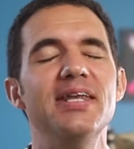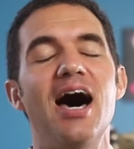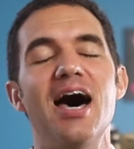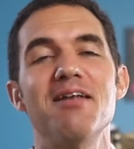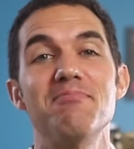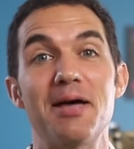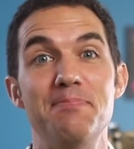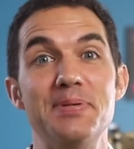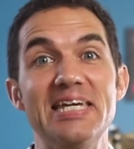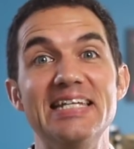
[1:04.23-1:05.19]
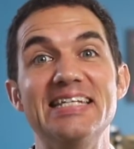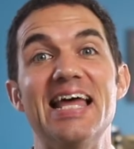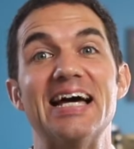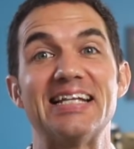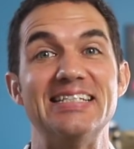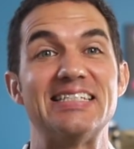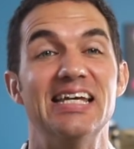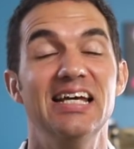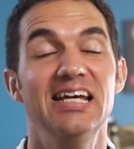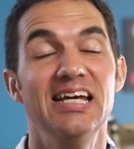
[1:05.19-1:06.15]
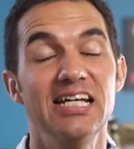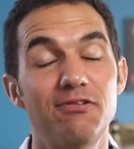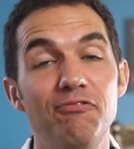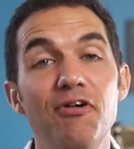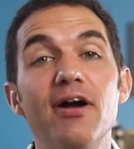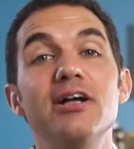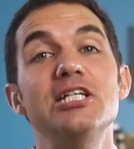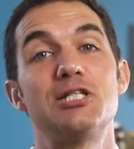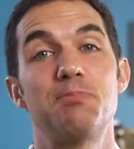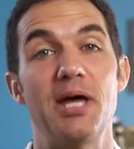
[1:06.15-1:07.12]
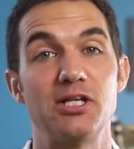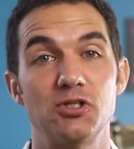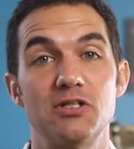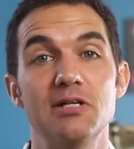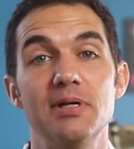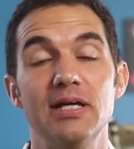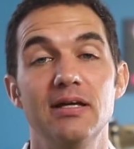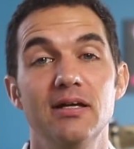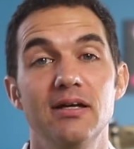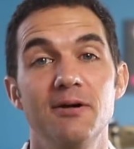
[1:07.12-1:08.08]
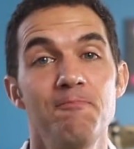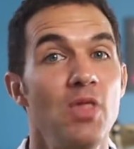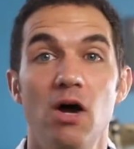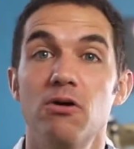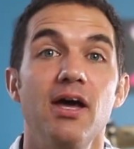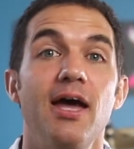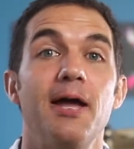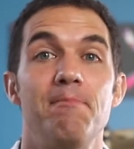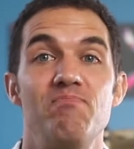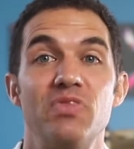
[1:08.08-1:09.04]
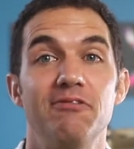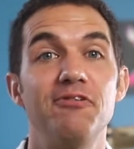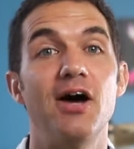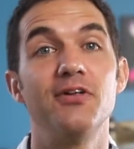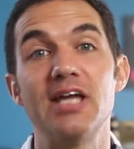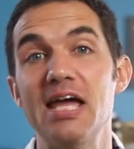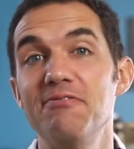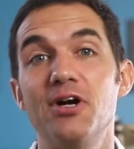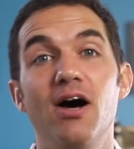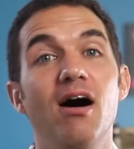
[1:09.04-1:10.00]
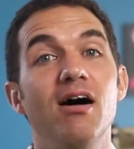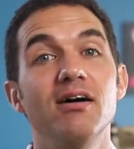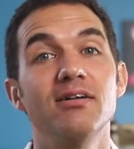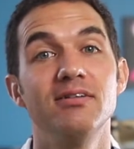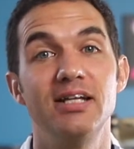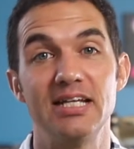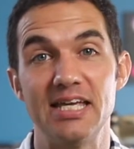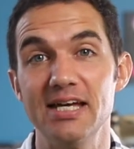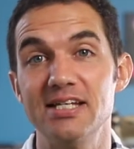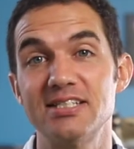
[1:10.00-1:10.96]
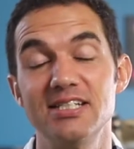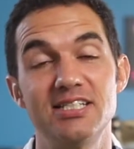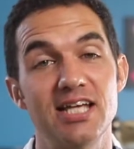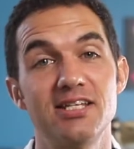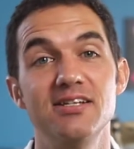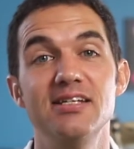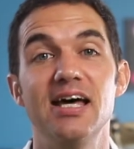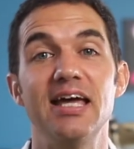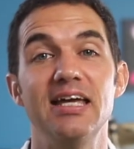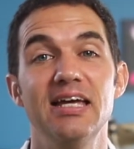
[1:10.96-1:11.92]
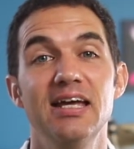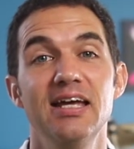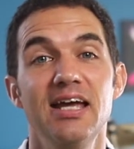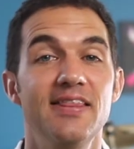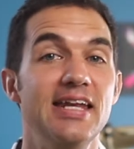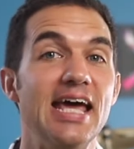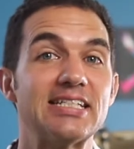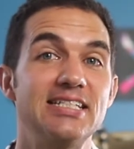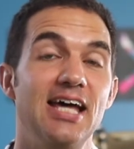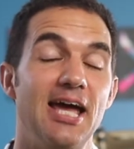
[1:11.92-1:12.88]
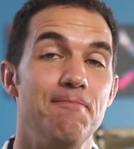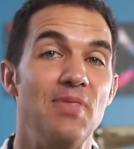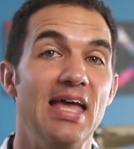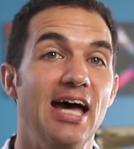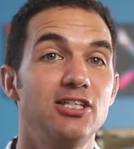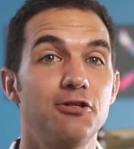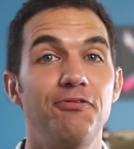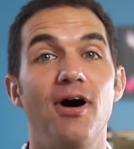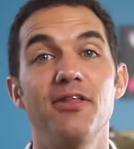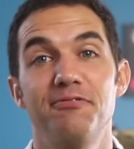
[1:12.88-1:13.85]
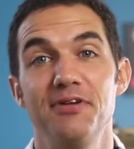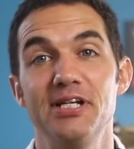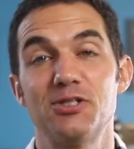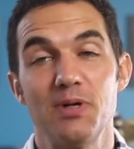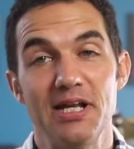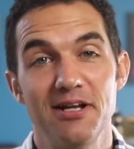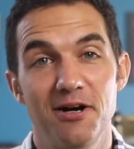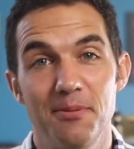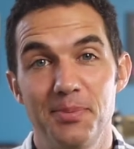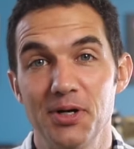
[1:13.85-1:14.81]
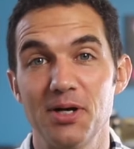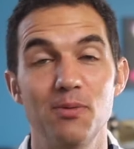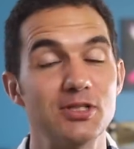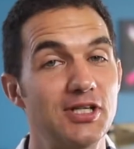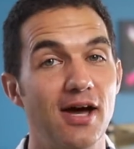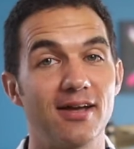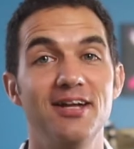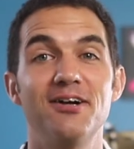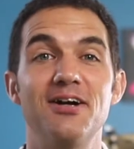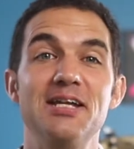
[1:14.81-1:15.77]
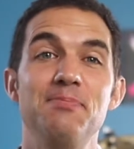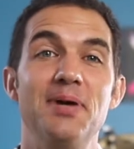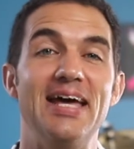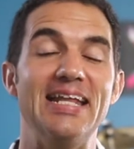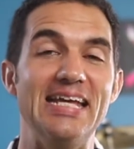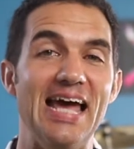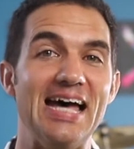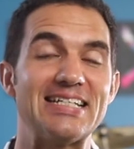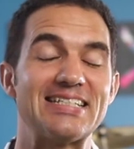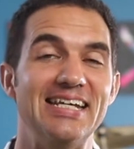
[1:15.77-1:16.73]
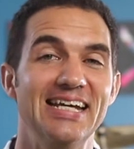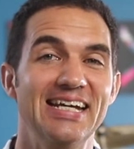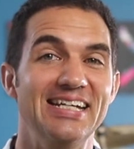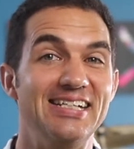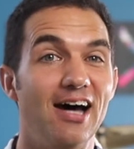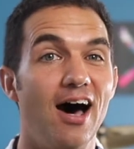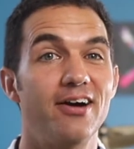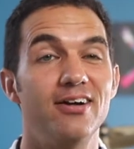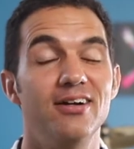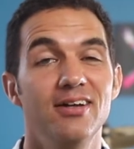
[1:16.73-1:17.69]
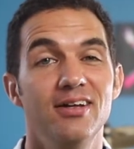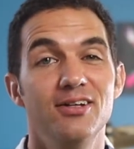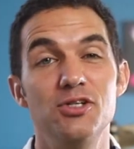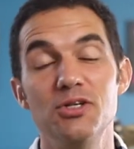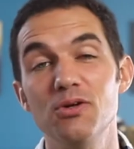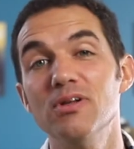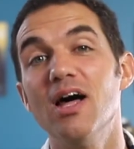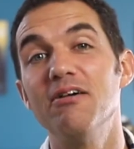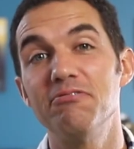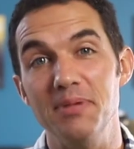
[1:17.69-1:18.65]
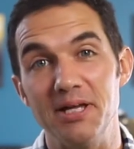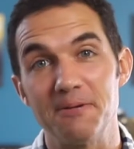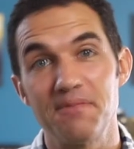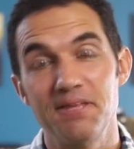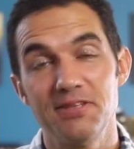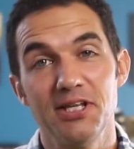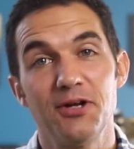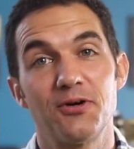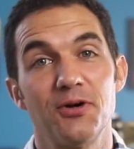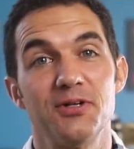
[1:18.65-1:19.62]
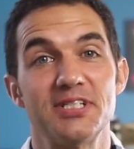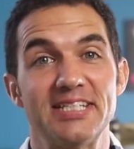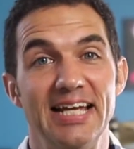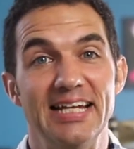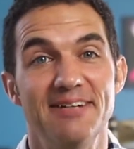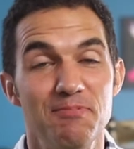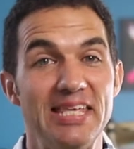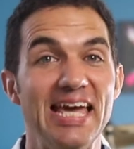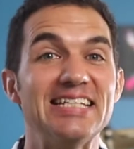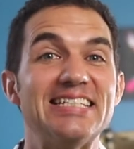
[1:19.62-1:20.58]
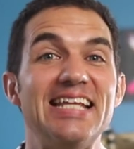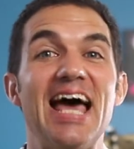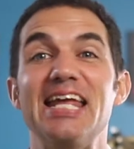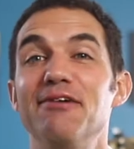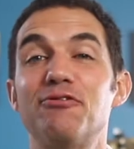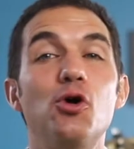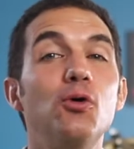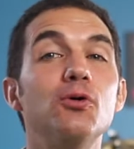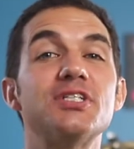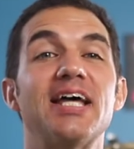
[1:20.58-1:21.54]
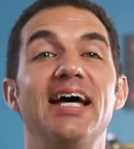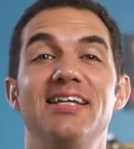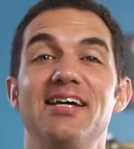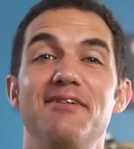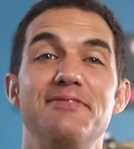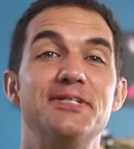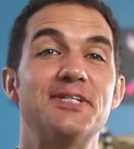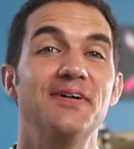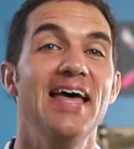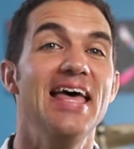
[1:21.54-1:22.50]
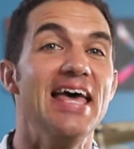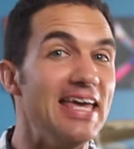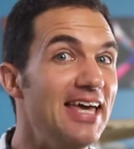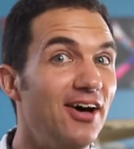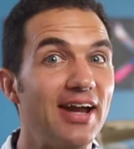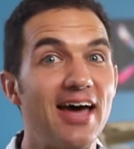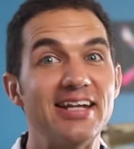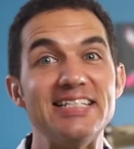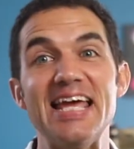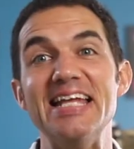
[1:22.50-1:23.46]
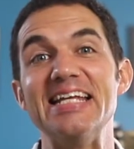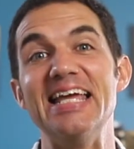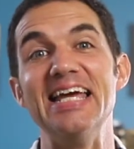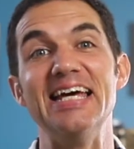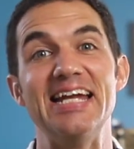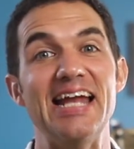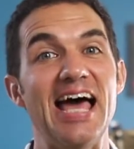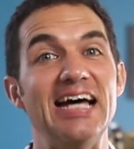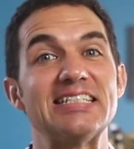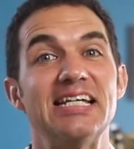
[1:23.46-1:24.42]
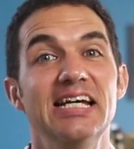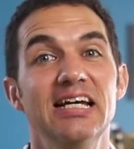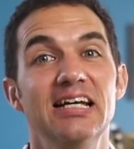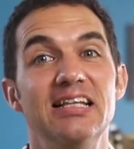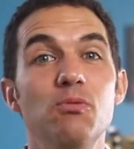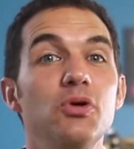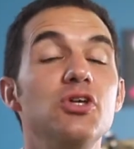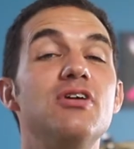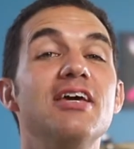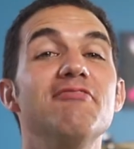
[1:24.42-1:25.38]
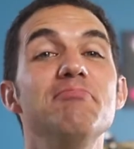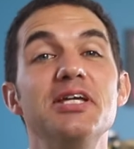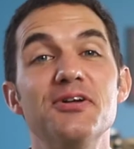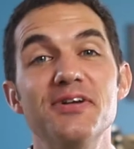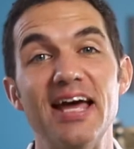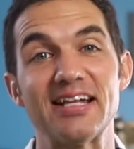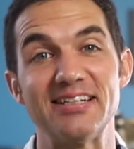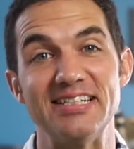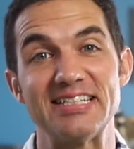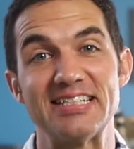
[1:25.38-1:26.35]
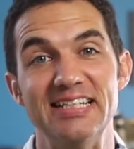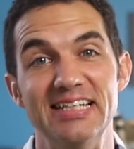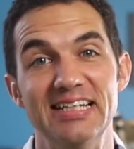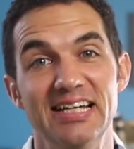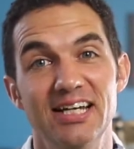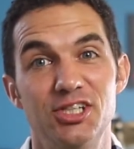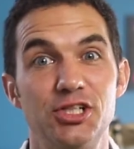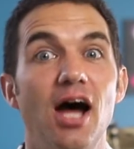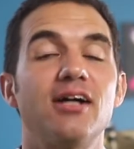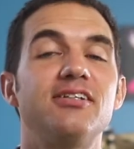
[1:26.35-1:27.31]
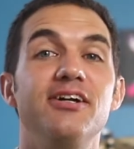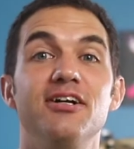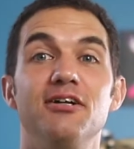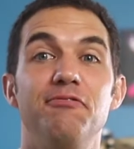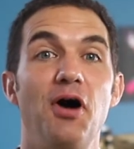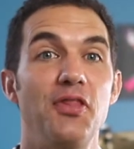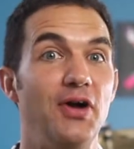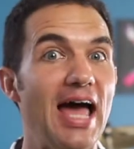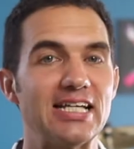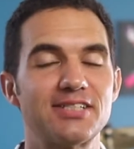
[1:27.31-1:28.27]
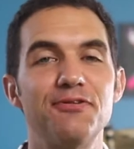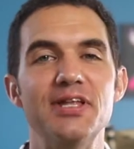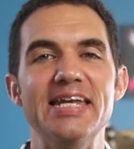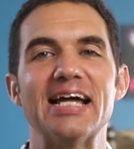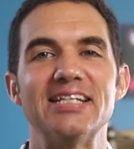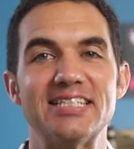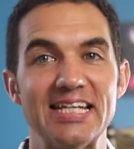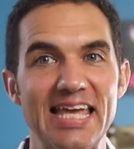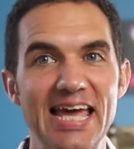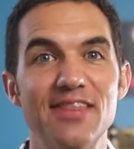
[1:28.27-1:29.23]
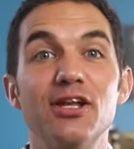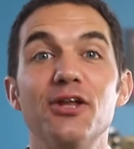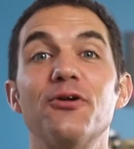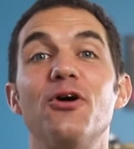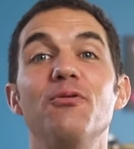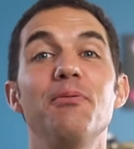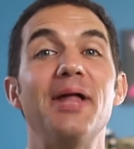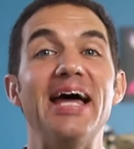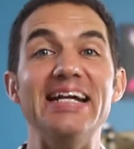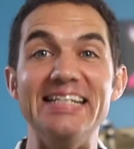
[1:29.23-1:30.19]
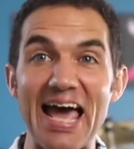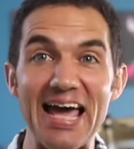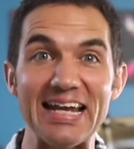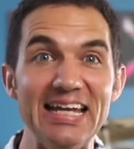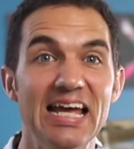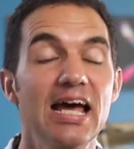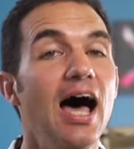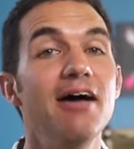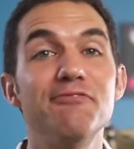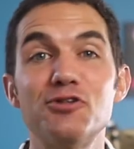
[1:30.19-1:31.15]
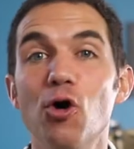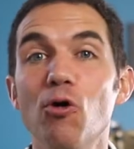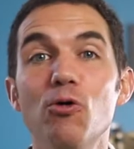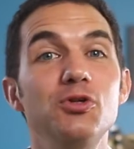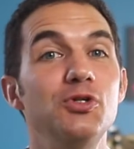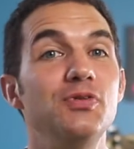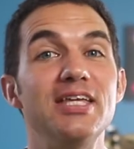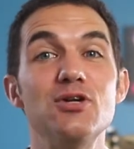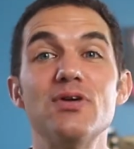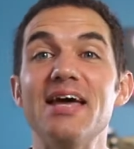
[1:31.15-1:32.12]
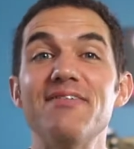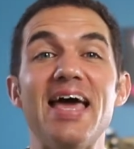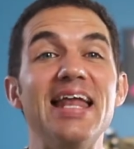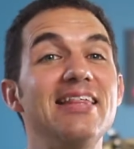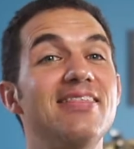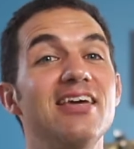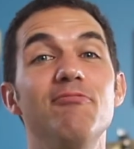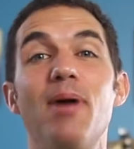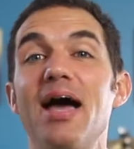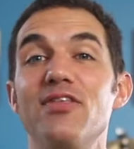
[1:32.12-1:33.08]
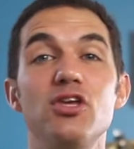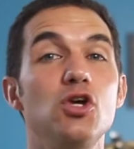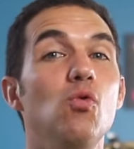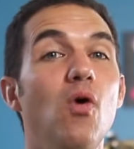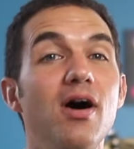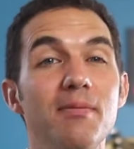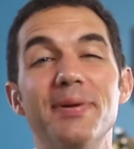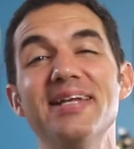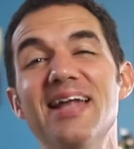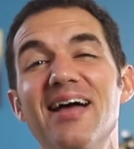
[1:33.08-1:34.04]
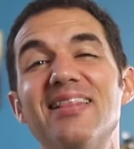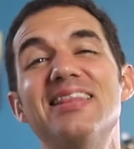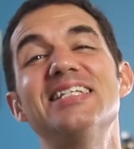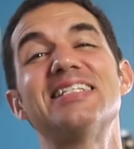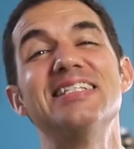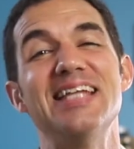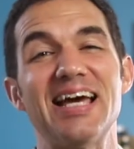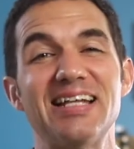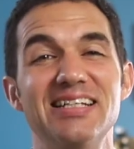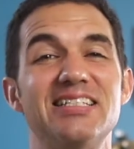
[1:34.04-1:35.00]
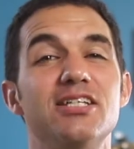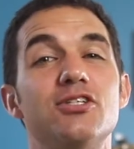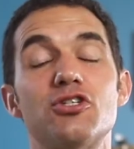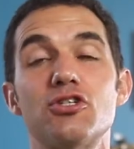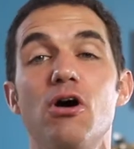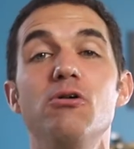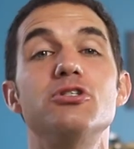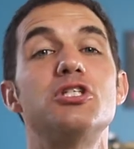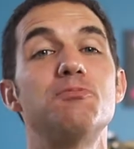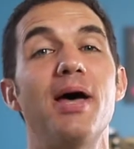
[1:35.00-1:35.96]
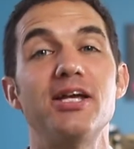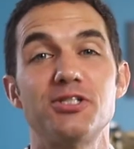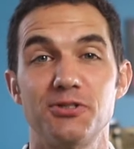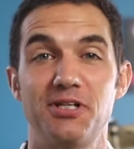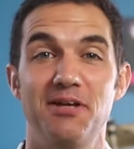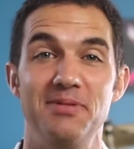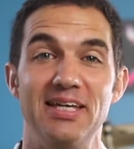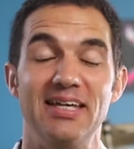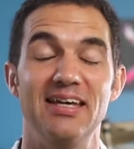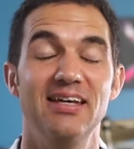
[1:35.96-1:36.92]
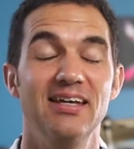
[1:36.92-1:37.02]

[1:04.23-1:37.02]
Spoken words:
not my bead necklace. It's very special to me." "Okay." The father gave her a hug and a kiss and he said goodnight. And the next night, as her father finished reading her a book and was tucking her into bed, he asked, "Daughter, do you love me?" The little girl said, "Yes, Daddy, of course I love you." So he held out his hand again and asked, "Then will you give me your necklace?" Shocked to hear her father ask for the necklace again, the little girl replied, "Daddy, I have told you that you can have anything of mine that you want, but not this necklace. It's so special to me."